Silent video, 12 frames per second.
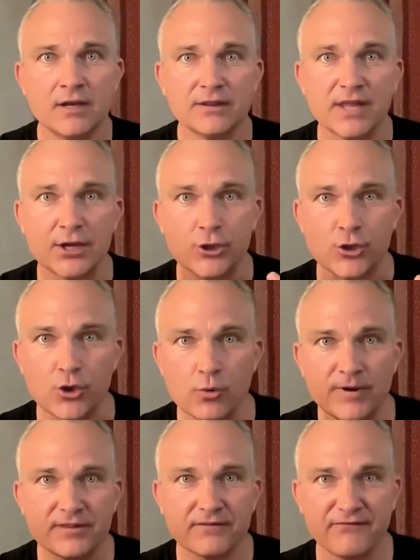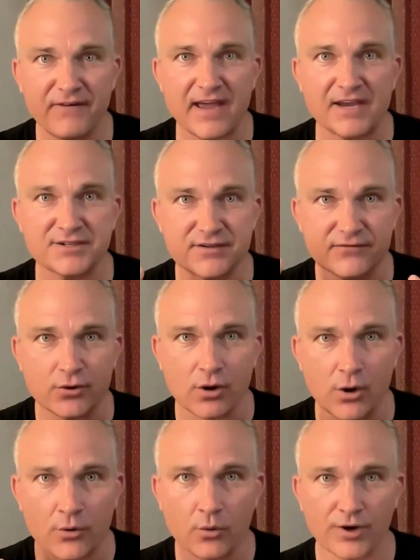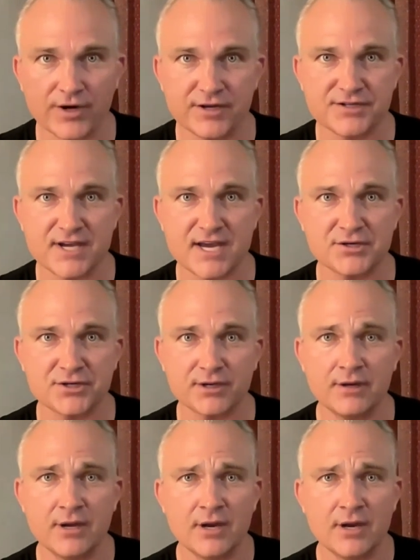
Let you be the face of your own organization.